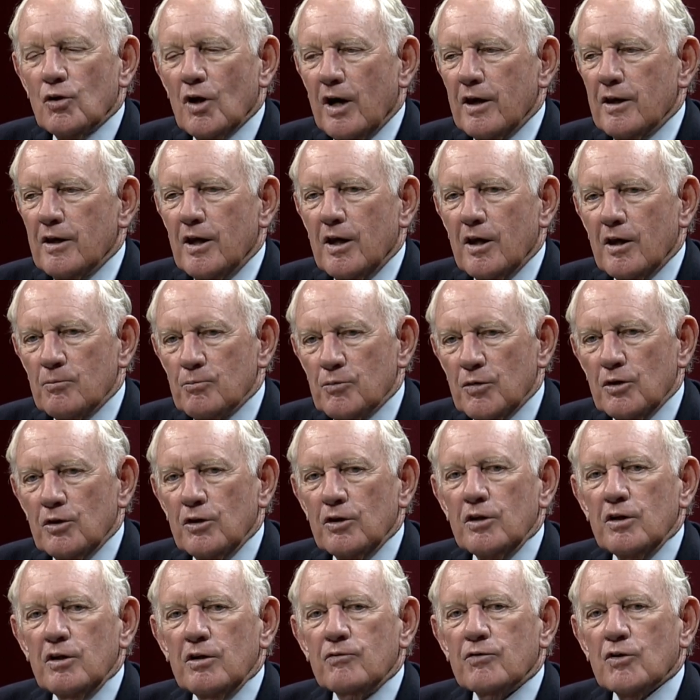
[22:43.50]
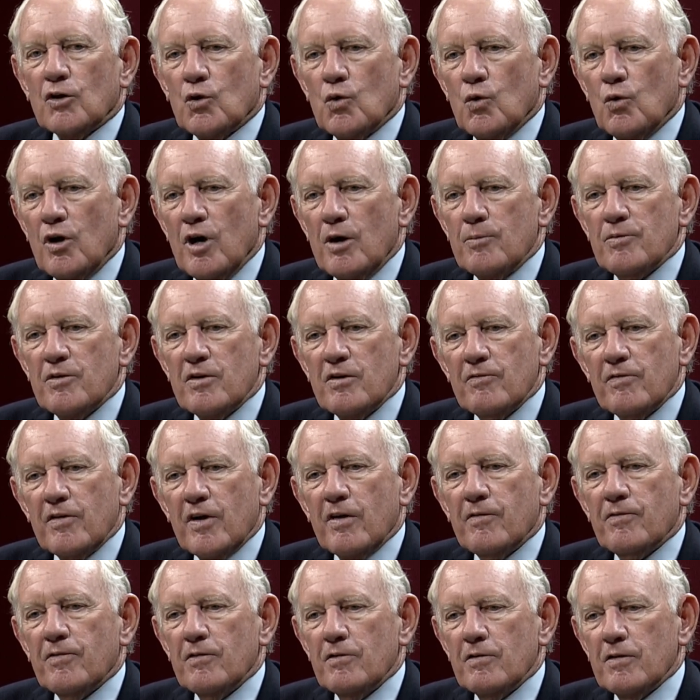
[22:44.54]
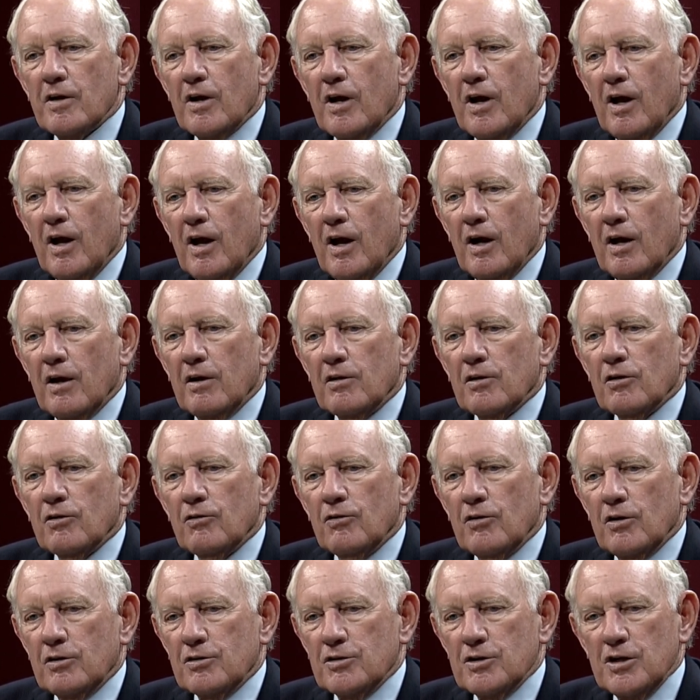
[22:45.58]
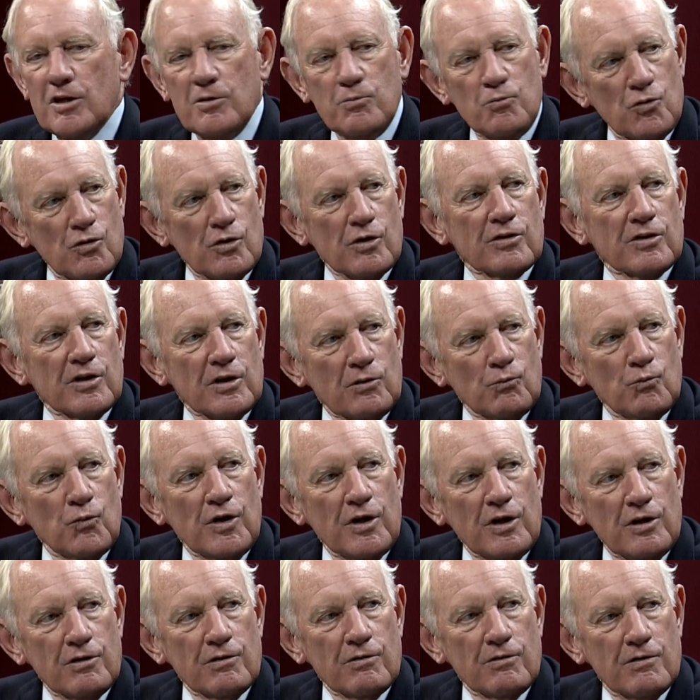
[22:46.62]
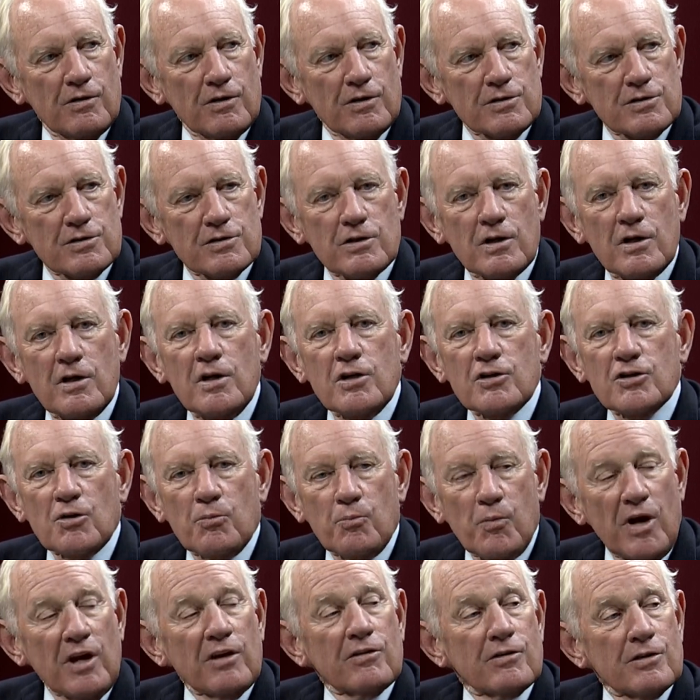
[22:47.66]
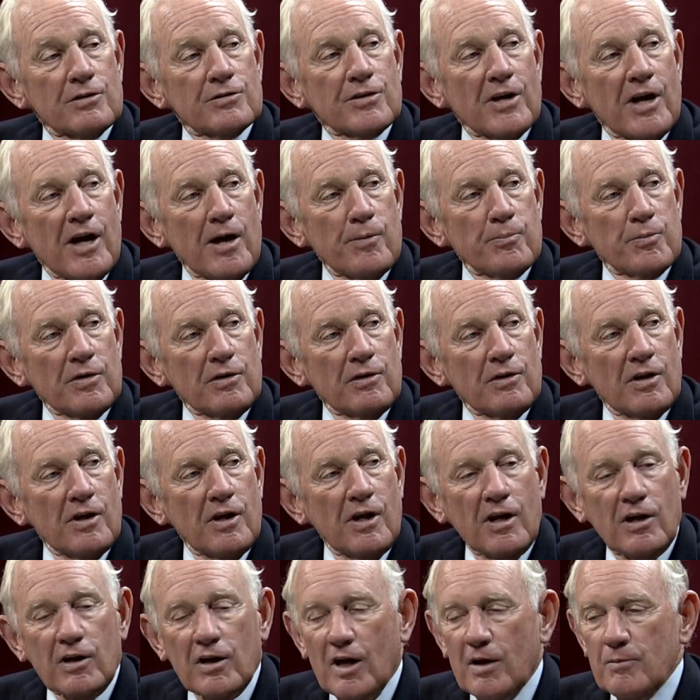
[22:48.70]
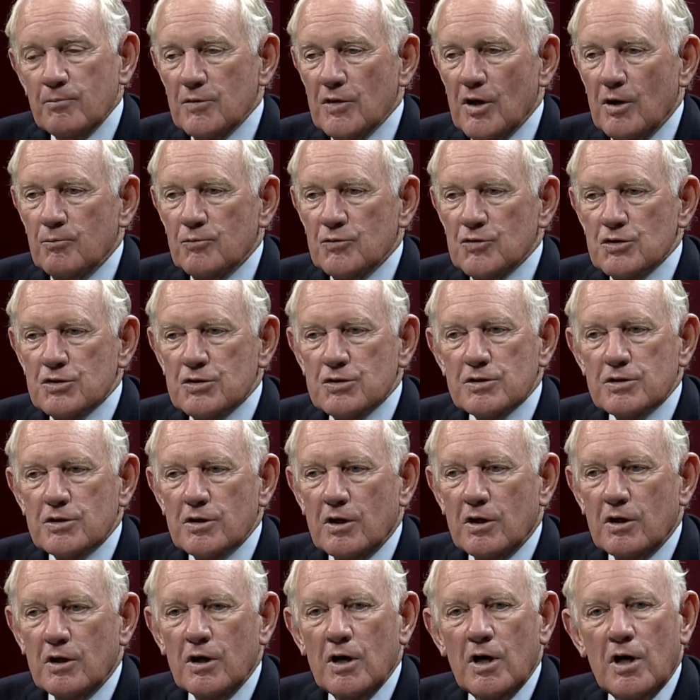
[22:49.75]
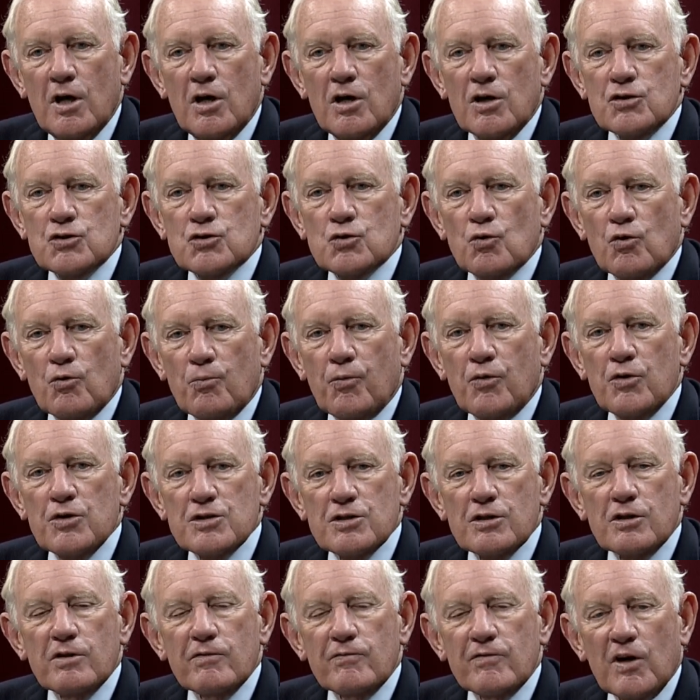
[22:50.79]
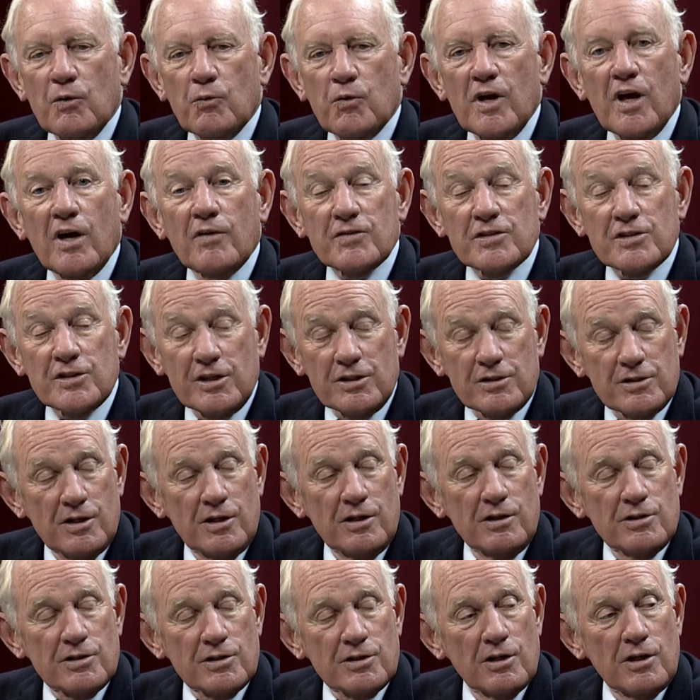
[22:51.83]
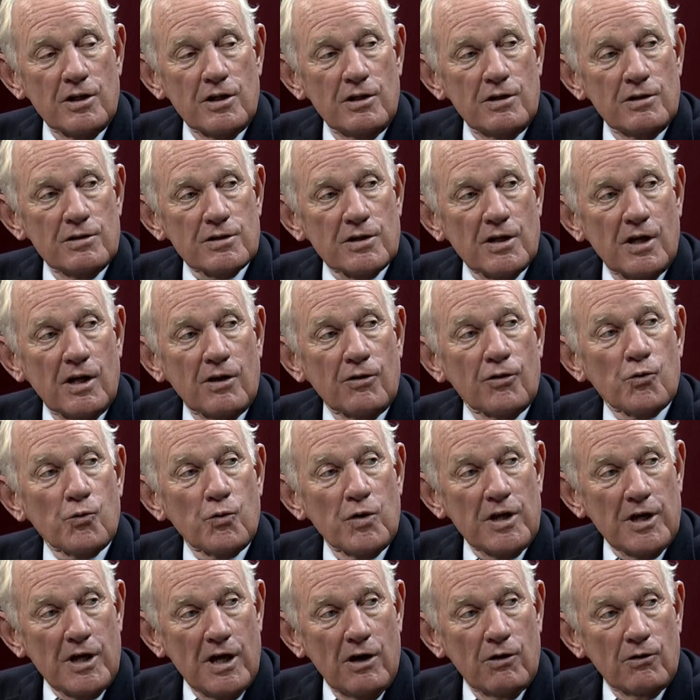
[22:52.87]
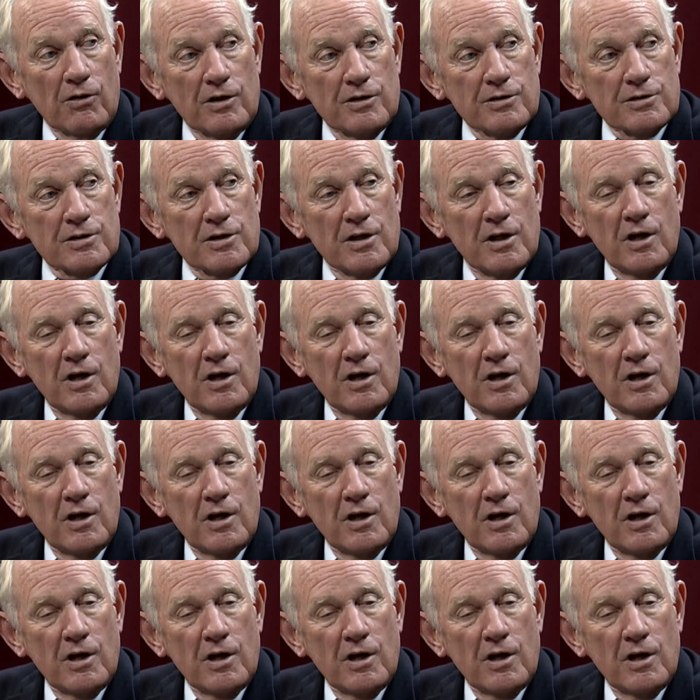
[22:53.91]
can't believe the cooperative effort and the teamwork that went into this to make this happen. Mm-hmm. And I'm just so appreciative that we have 16 cities and three counties,